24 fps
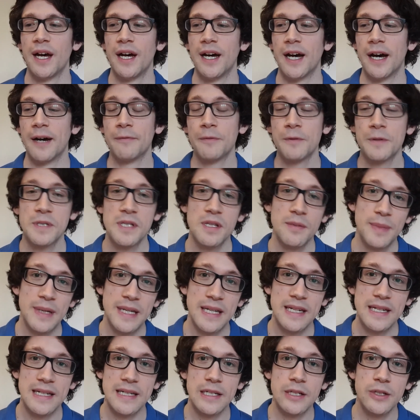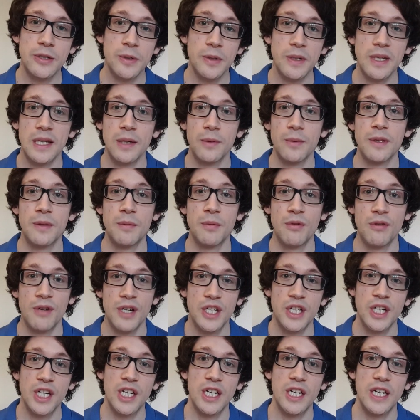I've also been talking with
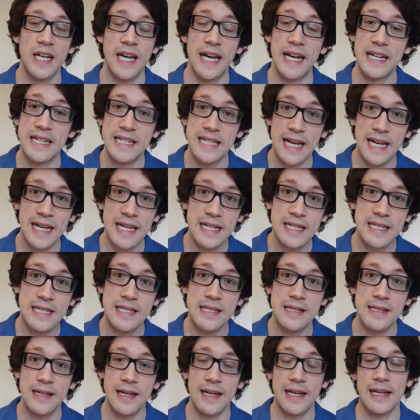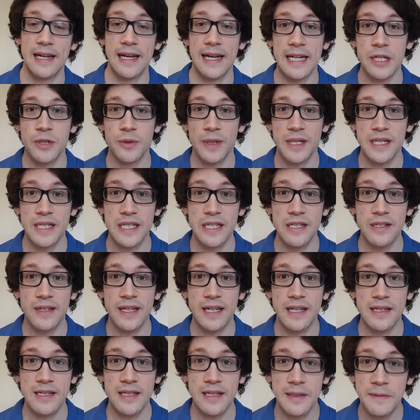Marisha and Ed at HYT
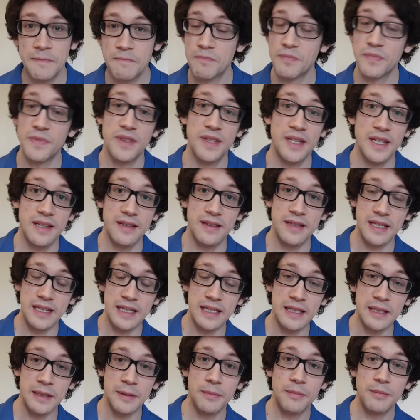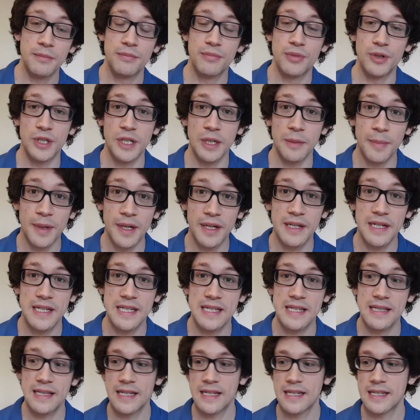Uganda, they're the project partners
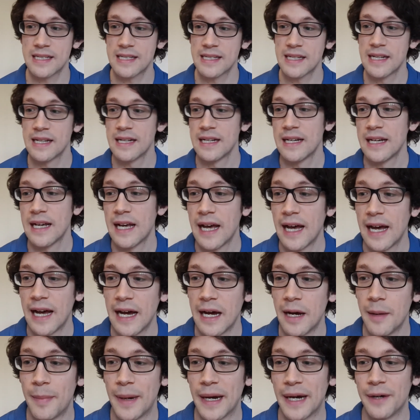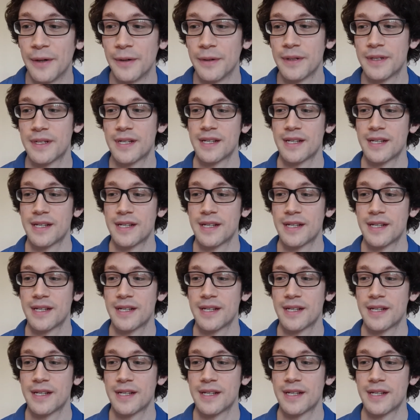in this, about